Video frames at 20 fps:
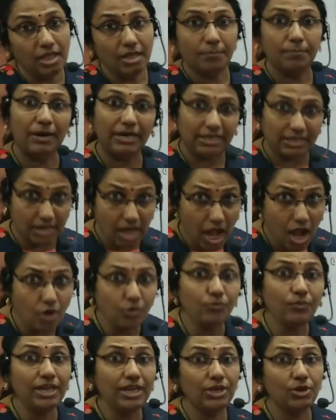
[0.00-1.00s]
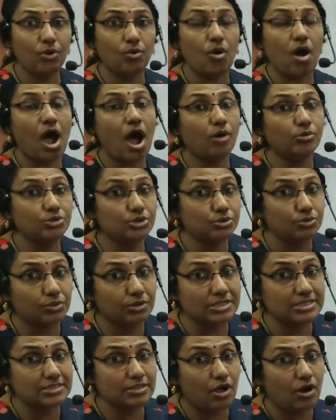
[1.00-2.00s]
But now we know how to
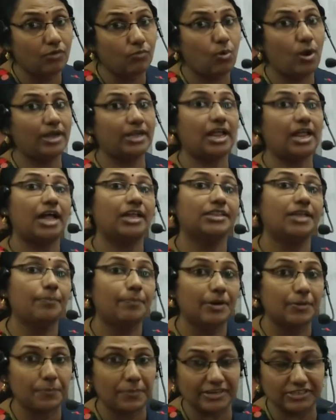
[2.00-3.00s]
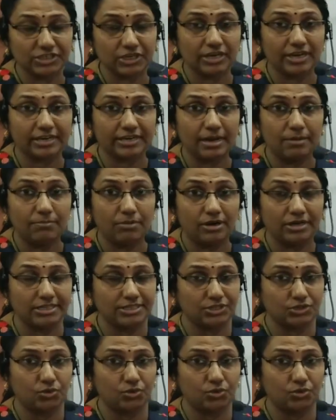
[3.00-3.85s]
resolve what are the perpendicular components.